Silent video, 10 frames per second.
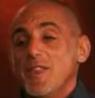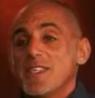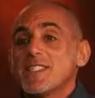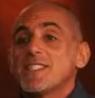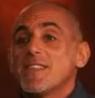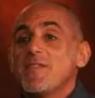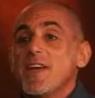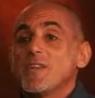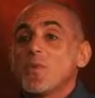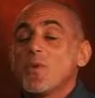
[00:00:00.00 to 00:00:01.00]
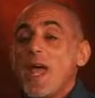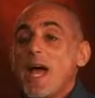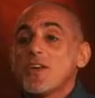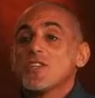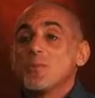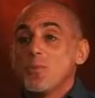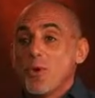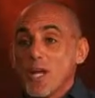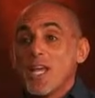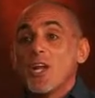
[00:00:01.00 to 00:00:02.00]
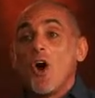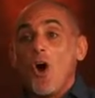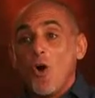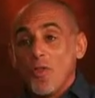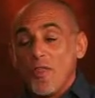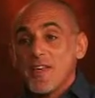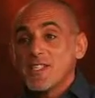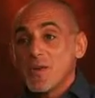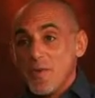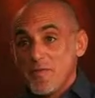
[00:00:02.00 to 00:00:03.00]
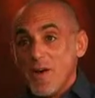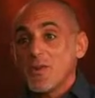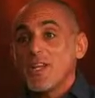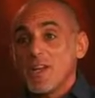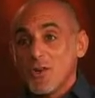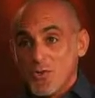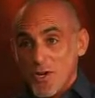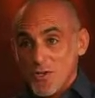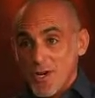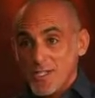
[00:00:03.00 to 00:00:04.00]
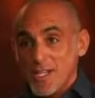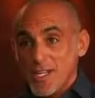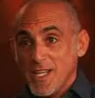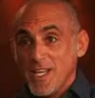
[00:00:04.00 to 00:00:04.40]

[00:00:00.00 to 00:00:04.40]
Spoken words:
This is the phase where we actually bring in all the things that we found in our treasure hunting